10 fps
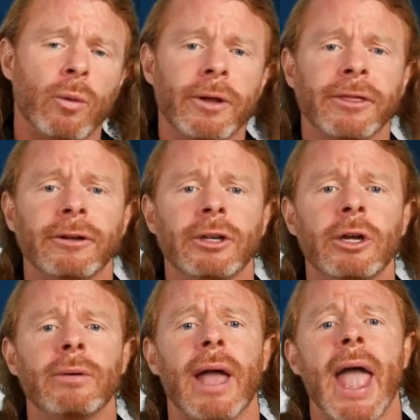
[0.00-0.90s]
with their
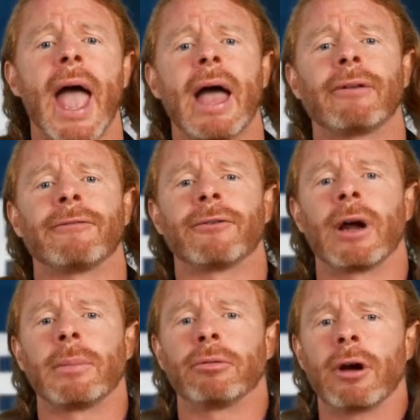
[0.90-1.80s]
new ad
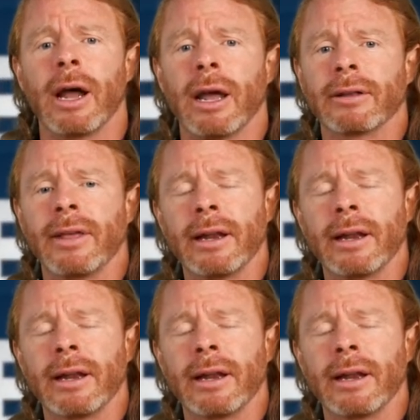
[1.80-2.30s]
for a product